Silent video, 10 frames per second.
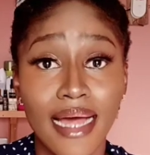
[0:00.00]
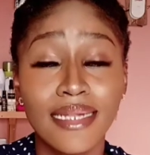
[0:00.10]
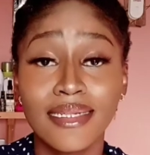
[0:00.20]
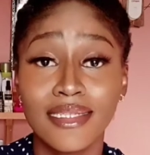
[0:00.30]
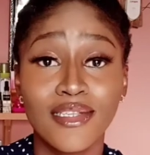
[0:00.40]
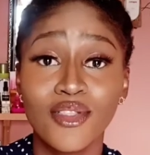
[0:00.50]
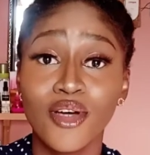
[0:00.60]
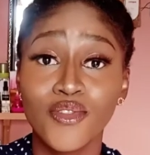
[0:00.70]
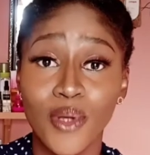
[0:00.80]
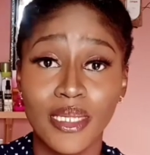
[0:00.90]
this is
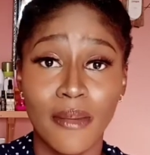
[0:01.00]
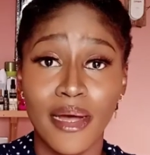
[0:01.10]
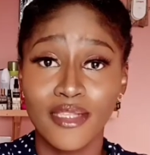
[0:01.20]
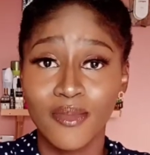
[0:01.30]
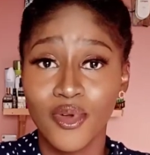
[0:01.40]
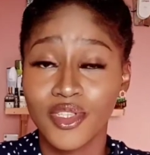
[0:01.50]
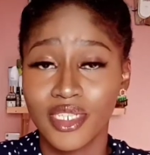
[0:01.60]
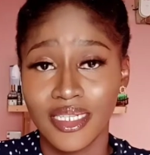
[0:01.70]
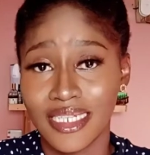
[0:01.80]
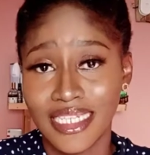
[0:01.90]
not talked about much
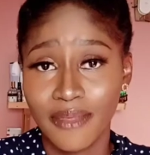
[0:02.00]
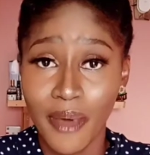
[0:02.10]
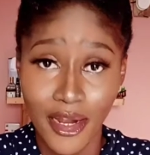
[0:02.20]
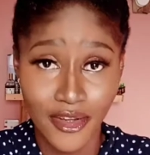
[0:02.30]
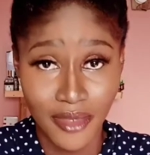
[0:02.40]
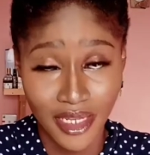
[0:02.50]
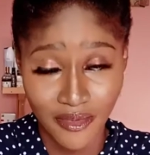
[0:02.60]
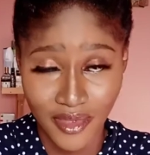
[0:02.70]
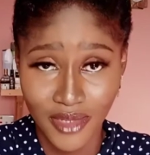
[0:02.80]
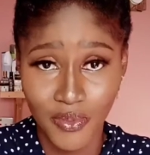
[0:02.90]
in this part
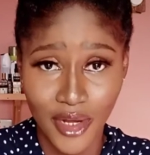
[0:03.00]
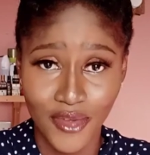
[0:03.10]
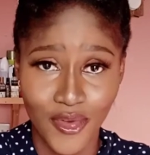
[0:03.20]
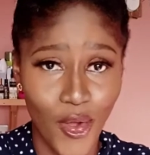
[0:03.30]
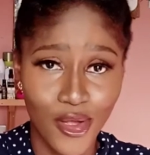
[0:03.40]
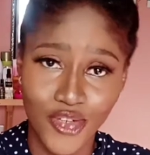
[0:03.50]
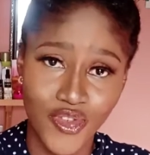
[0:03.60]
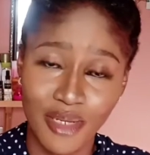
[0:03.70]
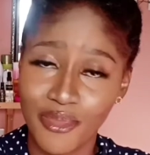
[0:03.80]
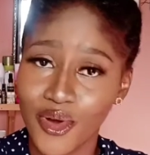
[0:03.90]
of the
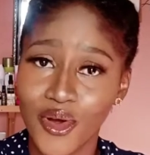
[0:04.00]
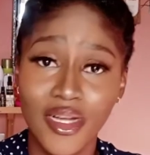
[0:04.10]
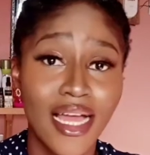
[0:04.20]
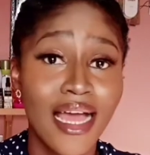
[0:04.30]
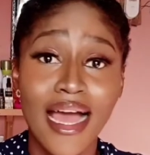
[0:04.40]
country, but